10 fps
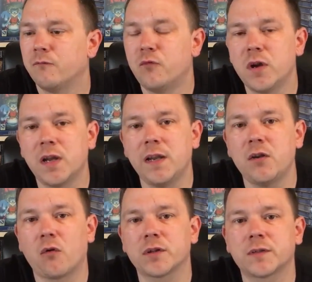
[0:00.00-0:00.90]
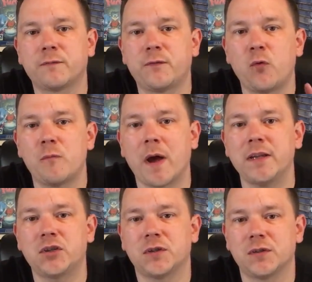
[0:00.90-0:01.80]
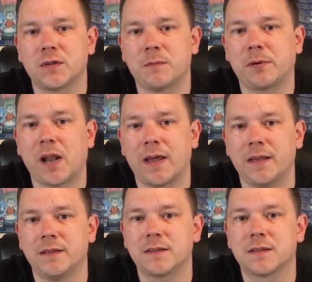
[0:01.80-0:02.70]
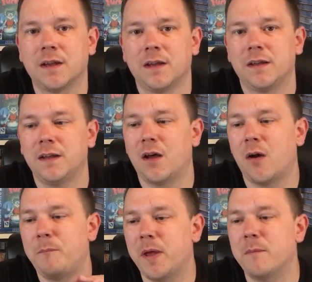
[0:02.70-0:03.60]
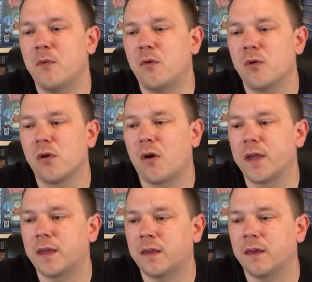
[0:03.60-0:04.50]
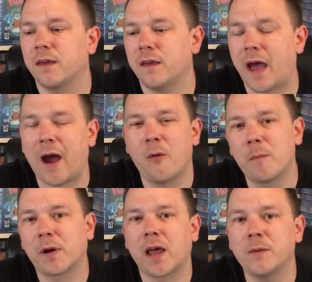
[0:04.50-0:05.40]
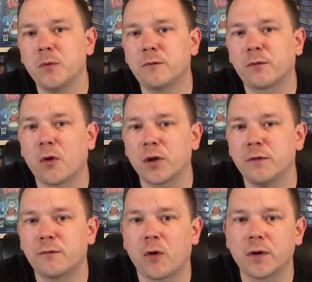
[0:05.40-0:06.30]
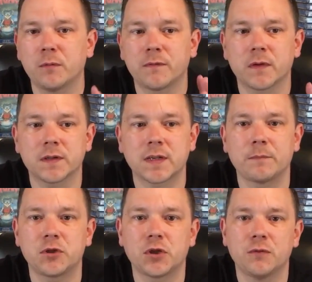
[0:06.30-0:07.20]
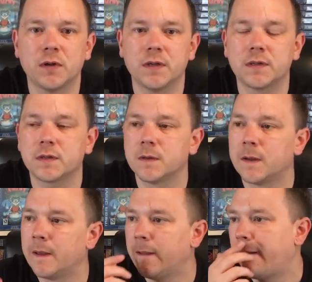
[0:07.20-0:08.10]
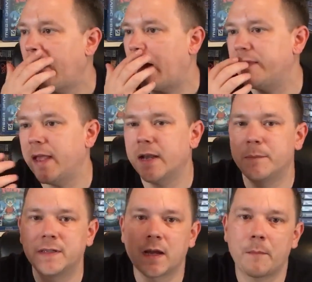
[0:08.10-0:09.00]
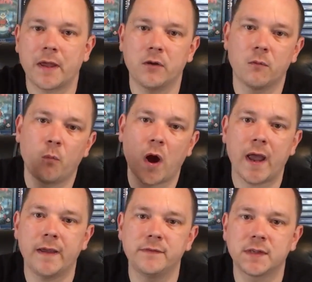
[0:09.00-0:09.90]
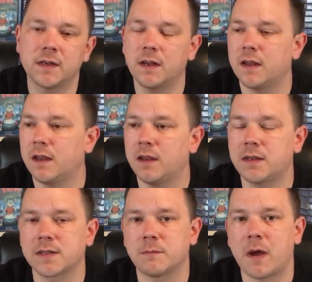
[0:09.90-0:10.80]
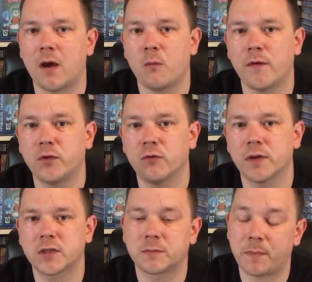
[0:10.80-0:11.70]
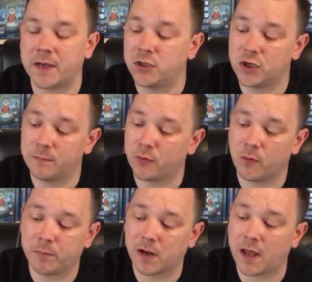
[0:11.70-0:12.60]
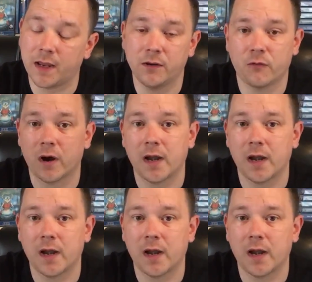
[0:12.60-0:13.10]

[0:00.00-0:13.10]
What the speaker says: really nice formations of the planes. You know, a bit more like how a plane would fly. You find with some shooters, the enemies come at you in waves, and it doesn't matter whether you're in a spaceship or a plane or a